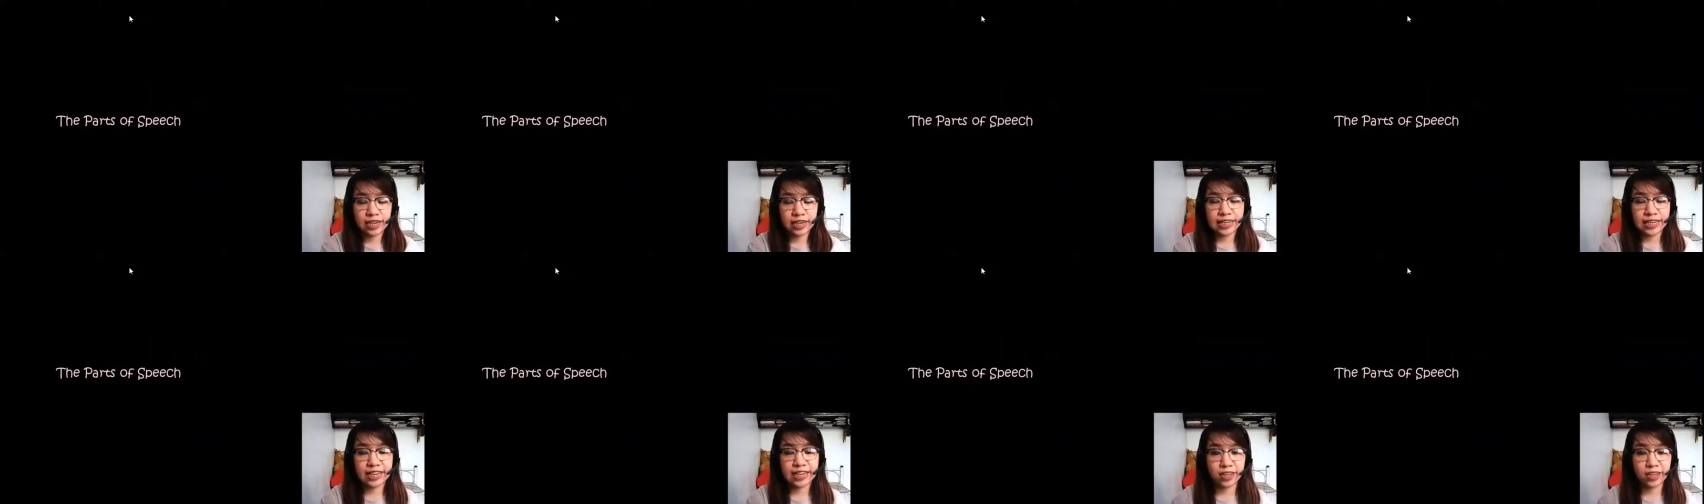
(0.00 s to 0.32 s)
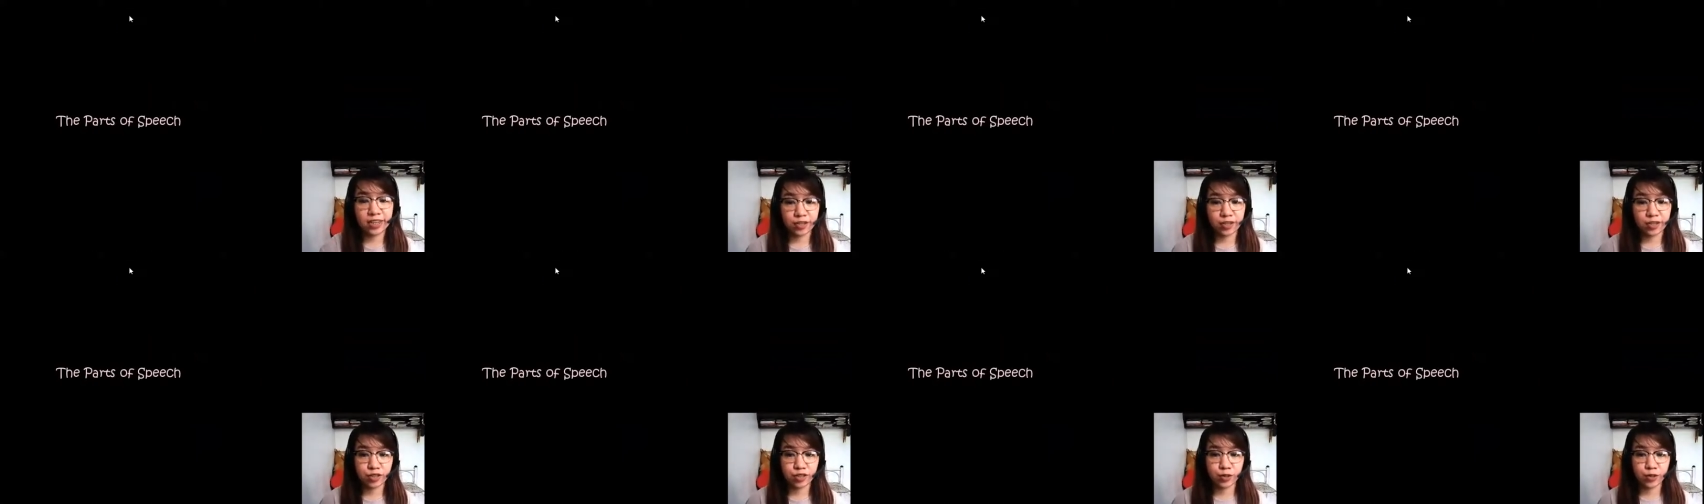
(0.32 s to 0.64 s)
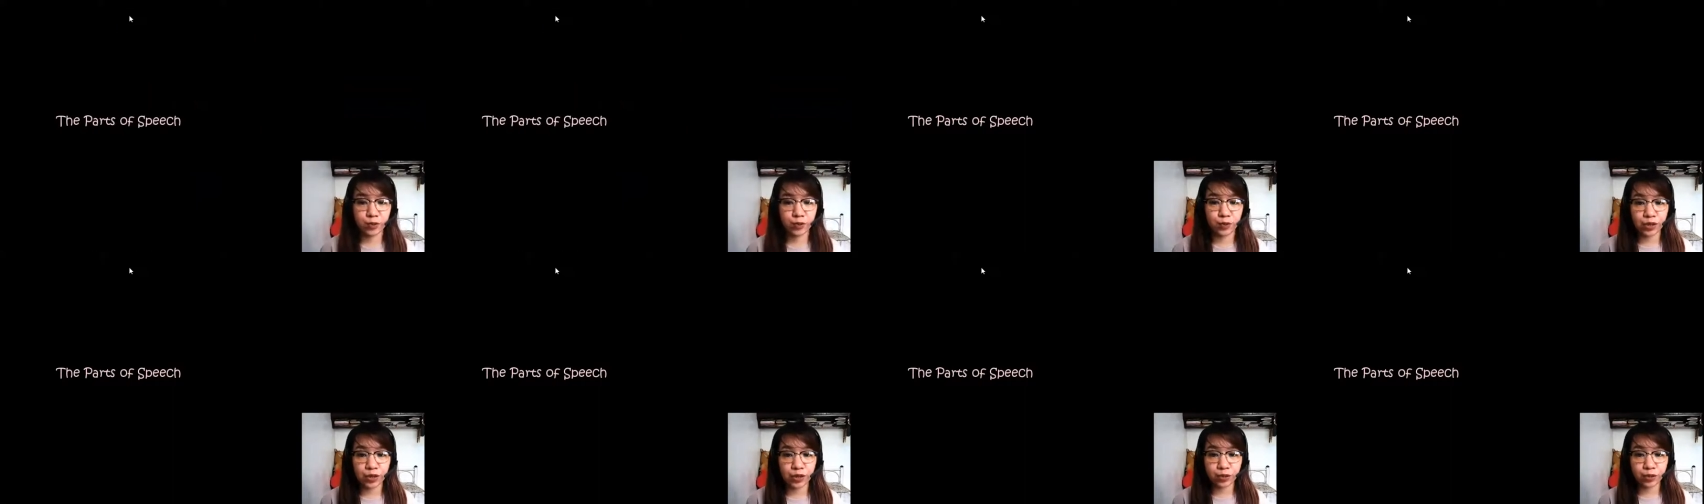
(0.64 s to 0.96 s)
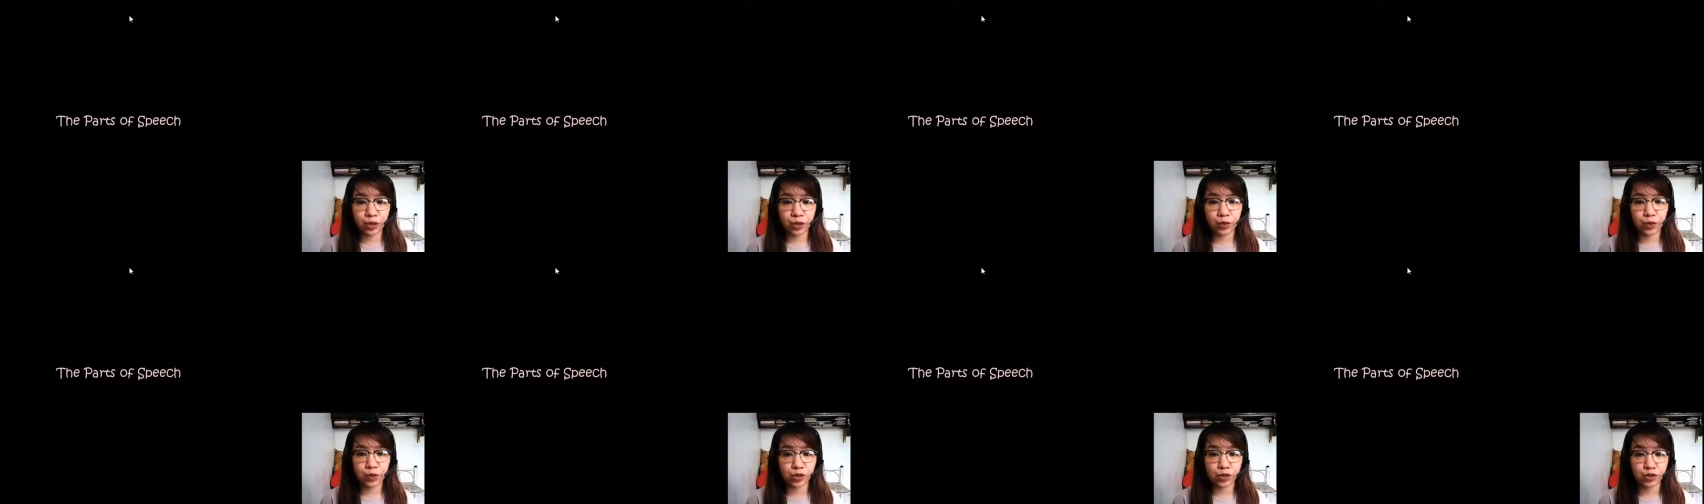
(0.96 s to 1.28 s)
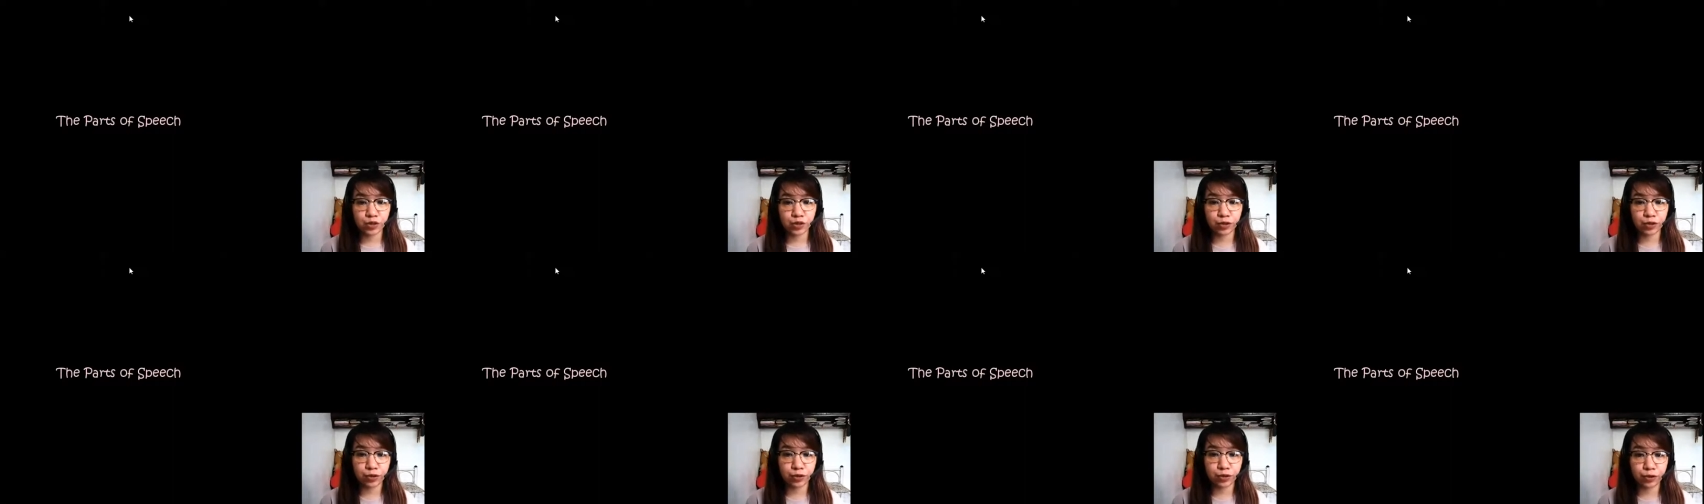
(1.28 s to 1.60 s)
Yes, so we are going
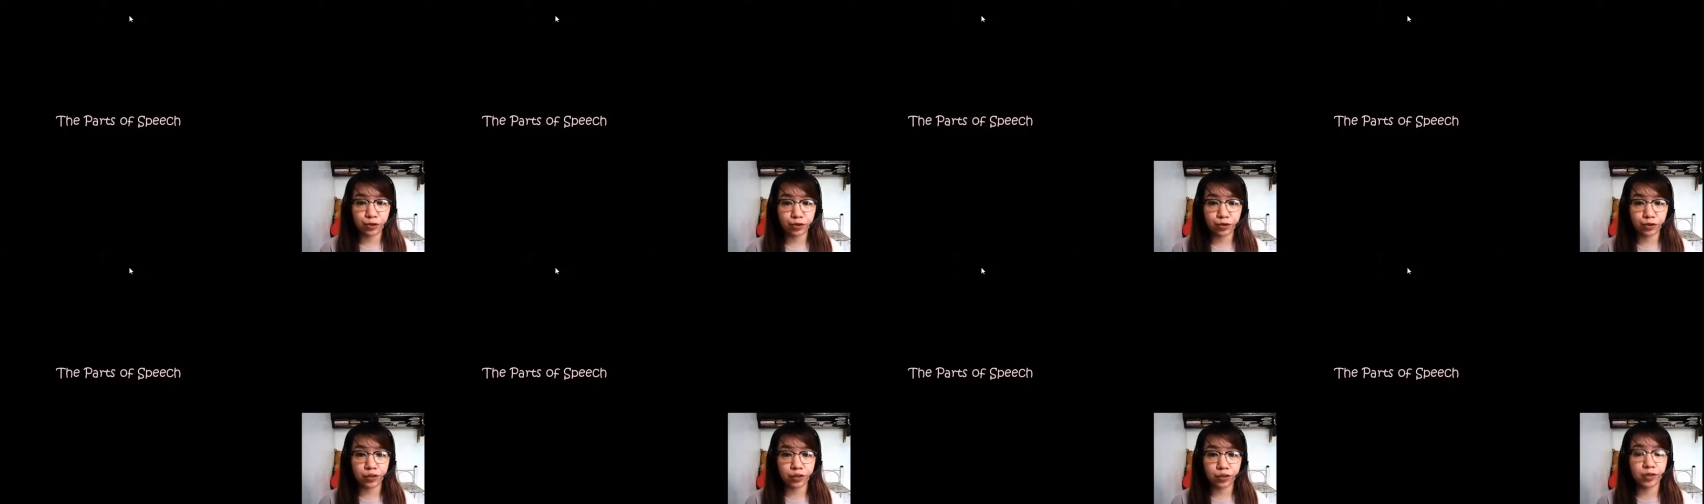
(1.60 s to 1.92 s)
to learn